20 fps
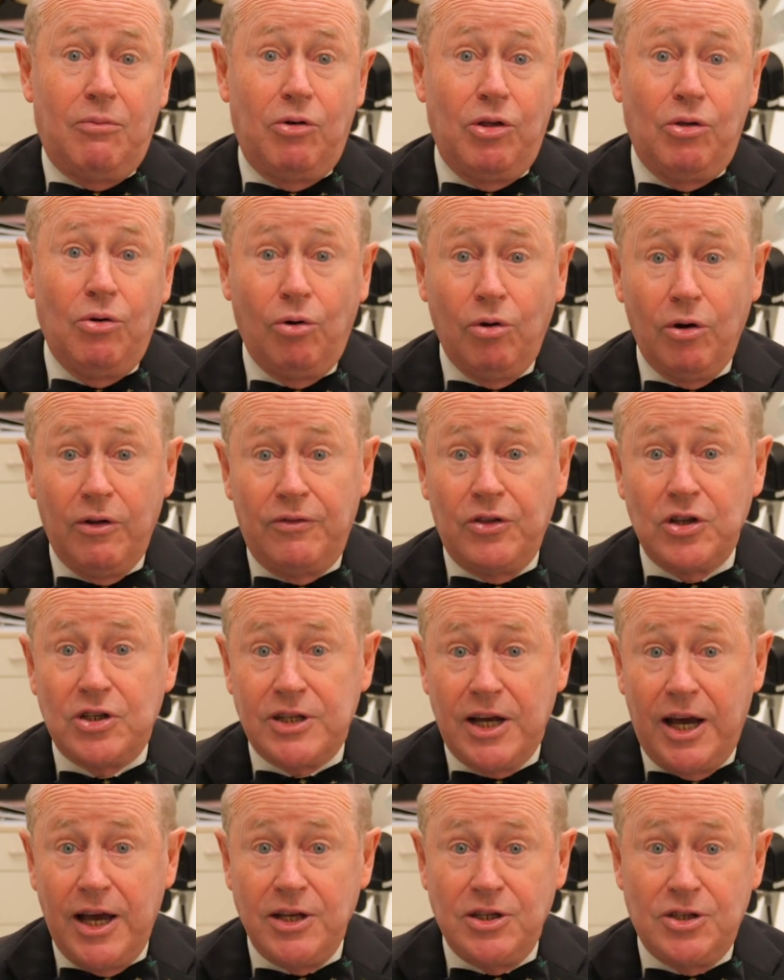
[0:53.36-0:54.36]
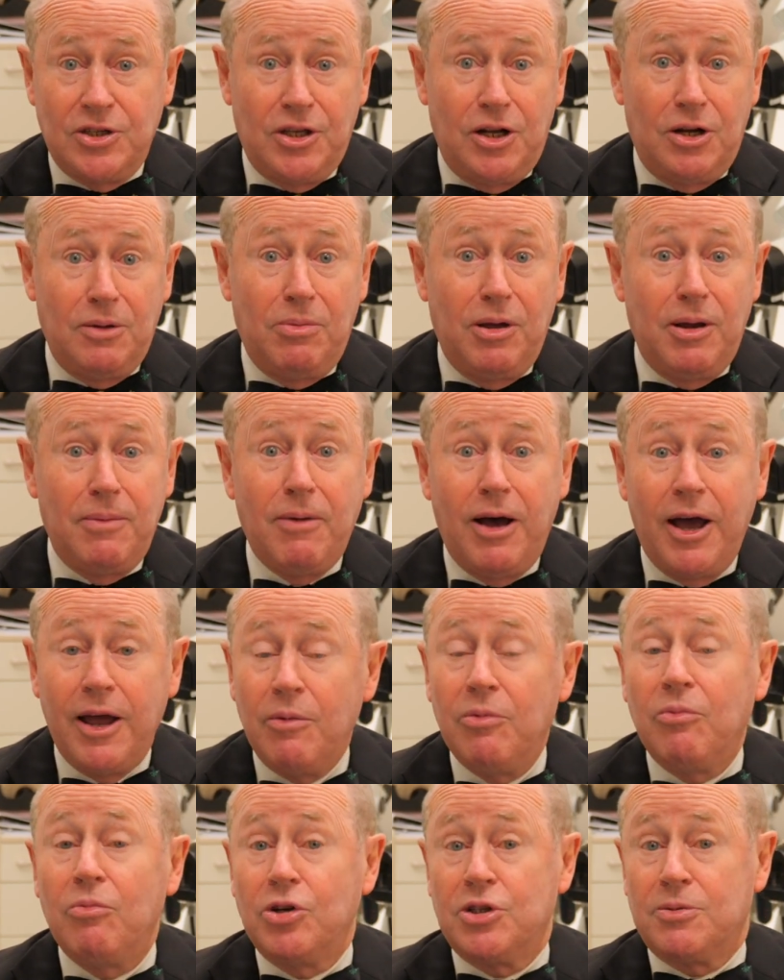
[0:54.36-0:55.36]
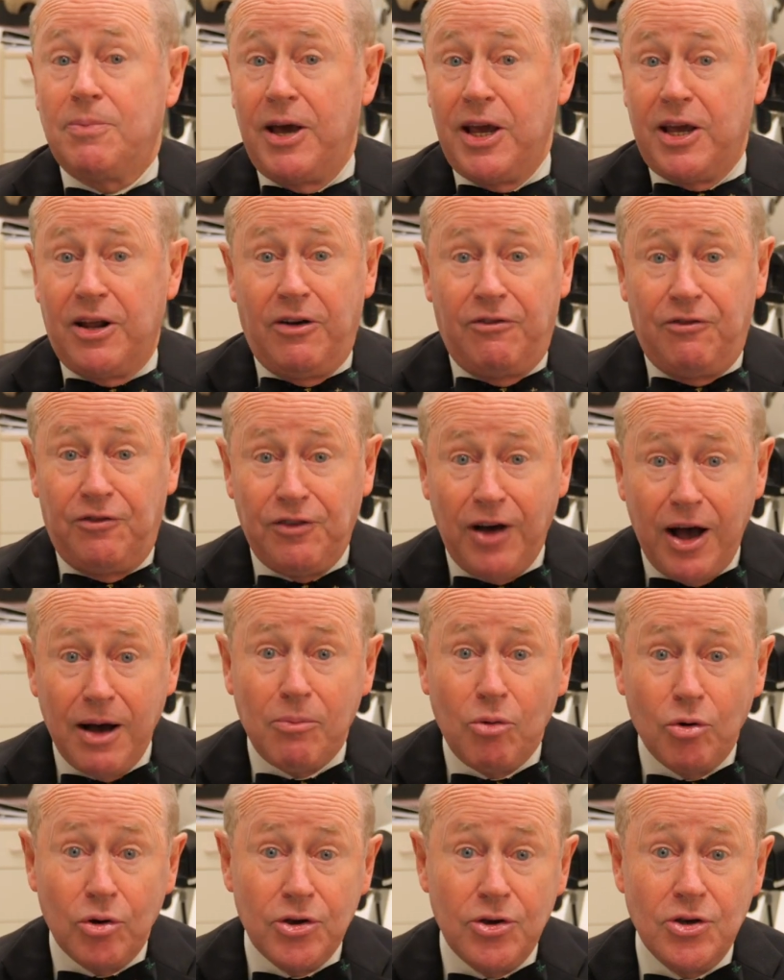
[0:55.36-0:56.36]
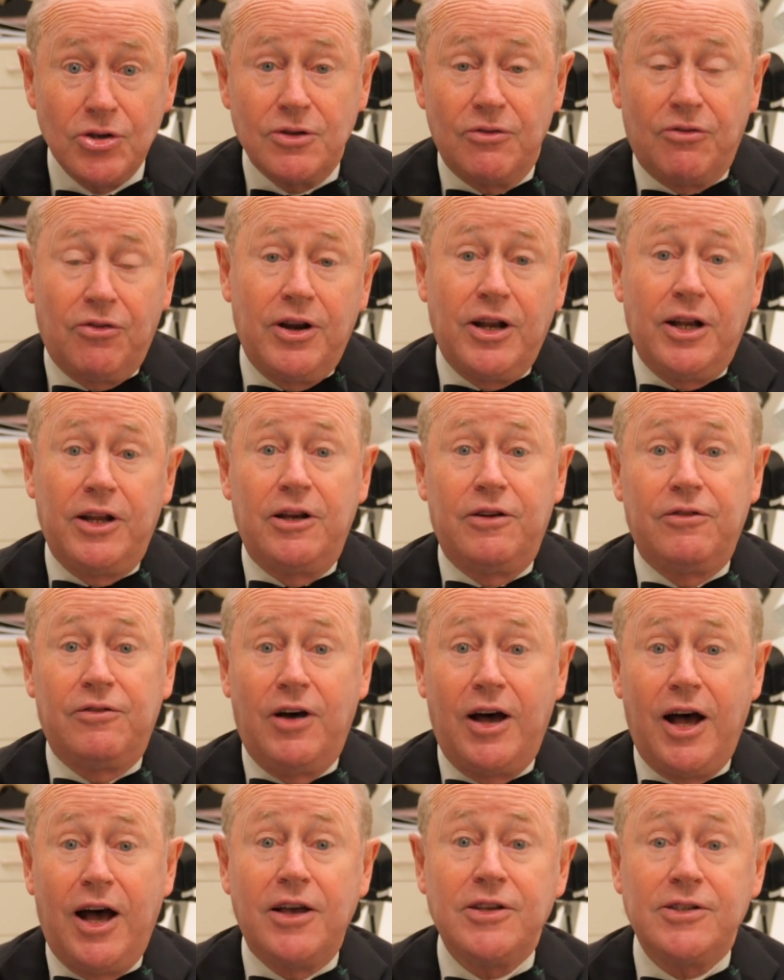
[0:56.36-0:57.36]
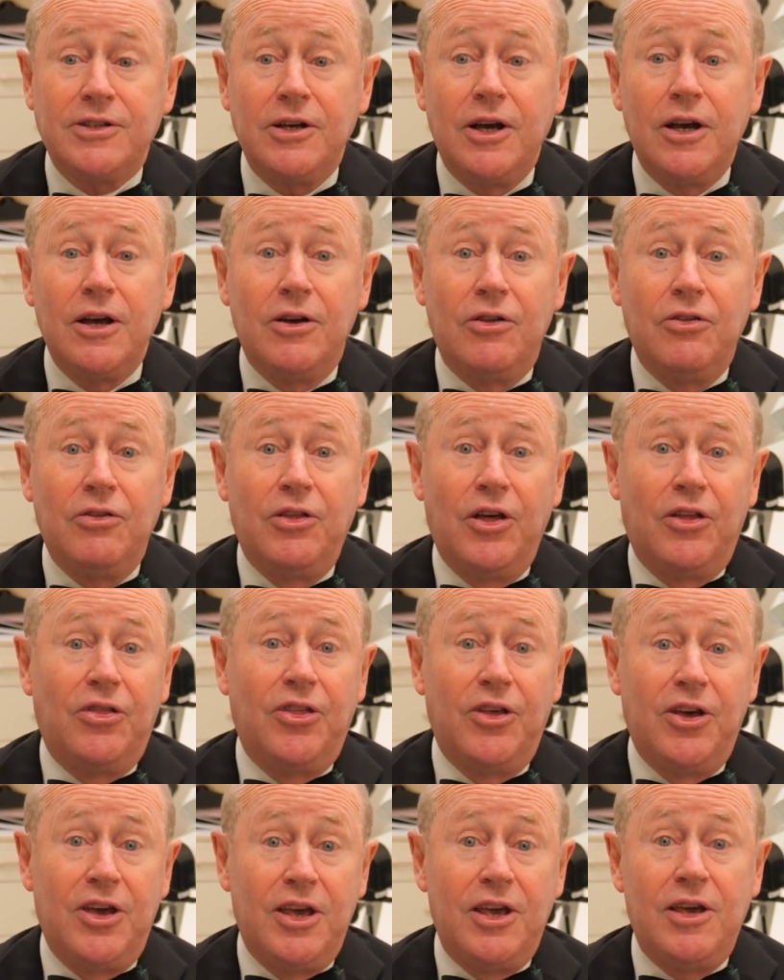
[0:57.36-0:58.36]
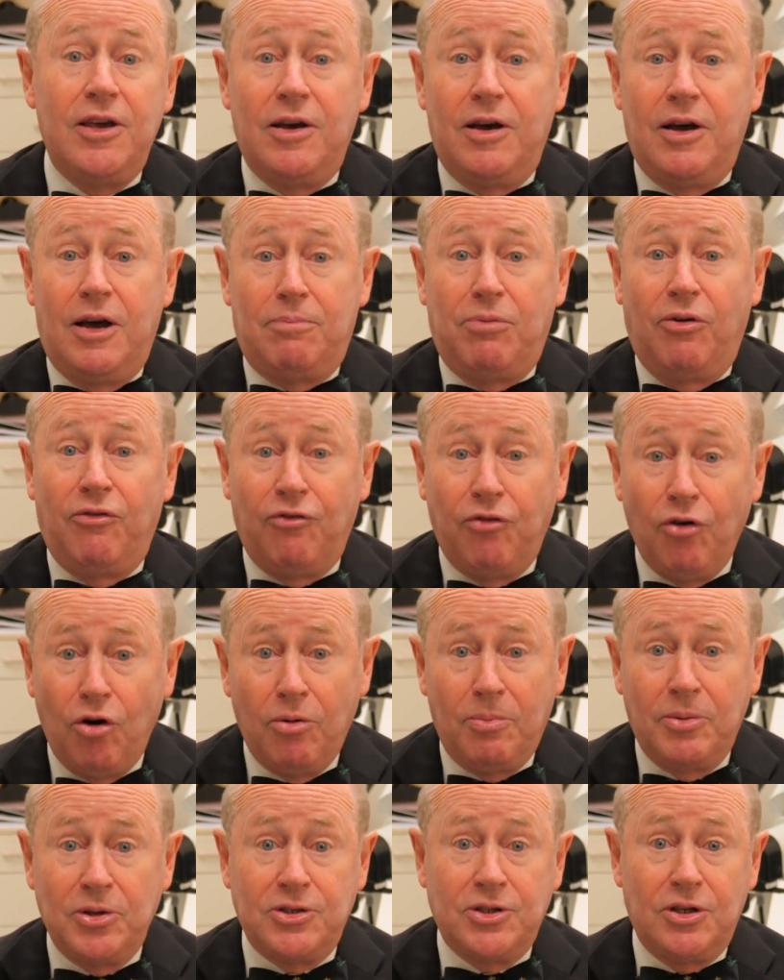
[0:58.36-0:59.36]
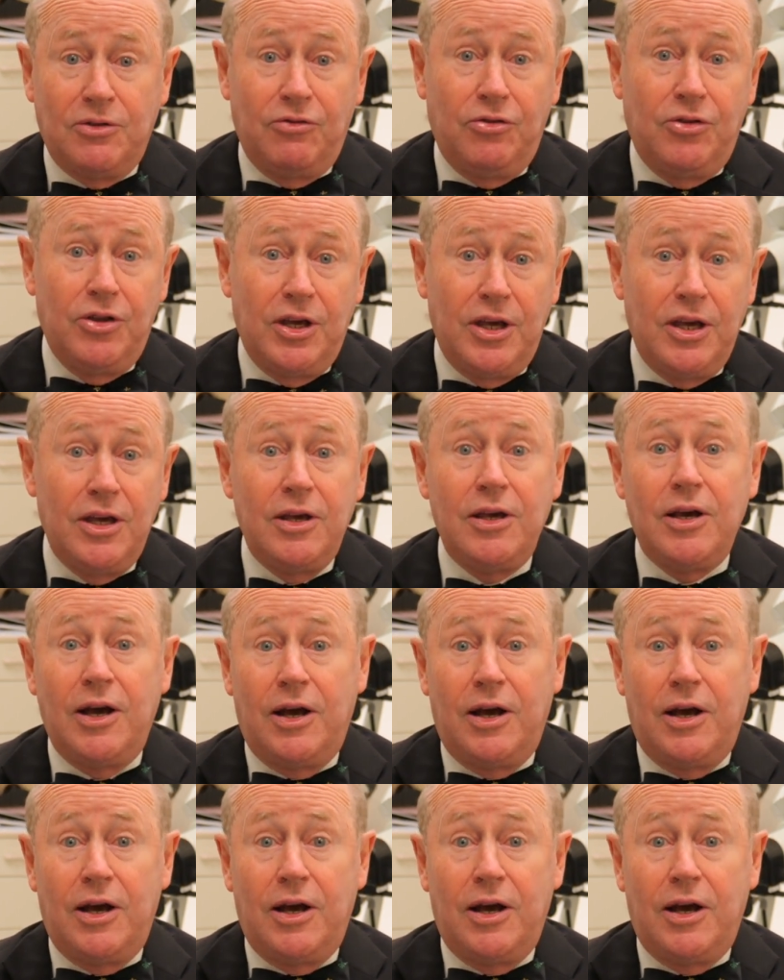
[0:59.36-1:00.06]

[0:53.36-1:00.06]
with all of the changes that have been made and which make it a far more user-friendly device, that the performance of the